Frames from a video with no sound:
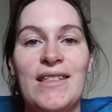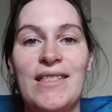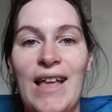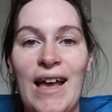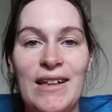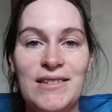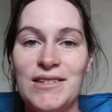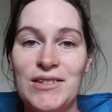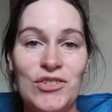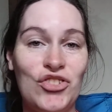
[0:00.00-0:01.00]
that,
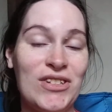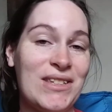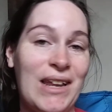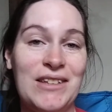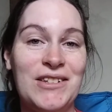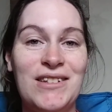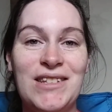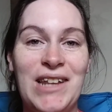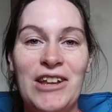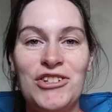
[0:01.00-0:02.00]
just
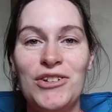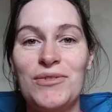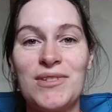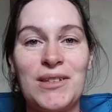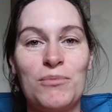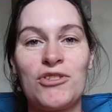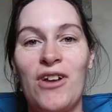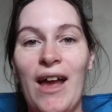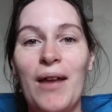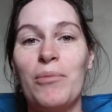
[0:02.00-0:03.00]
stay tuned,
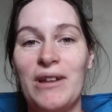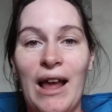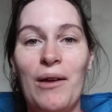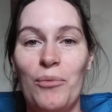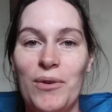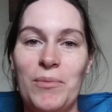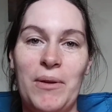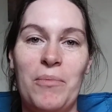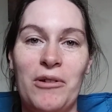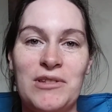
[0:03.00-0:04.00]
subscribe, and I will
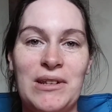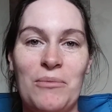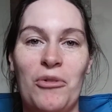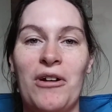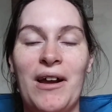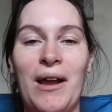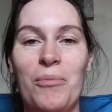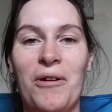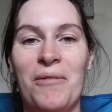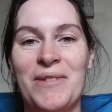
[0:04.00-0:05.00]
be posting more, I
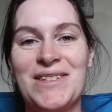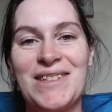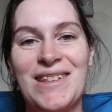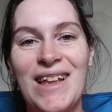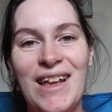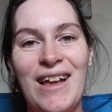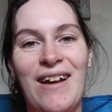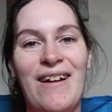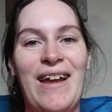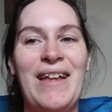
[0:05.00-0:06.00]
promise.
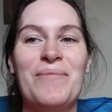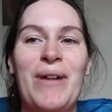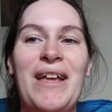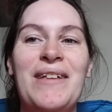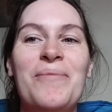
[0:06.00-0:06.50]
Alright, bye.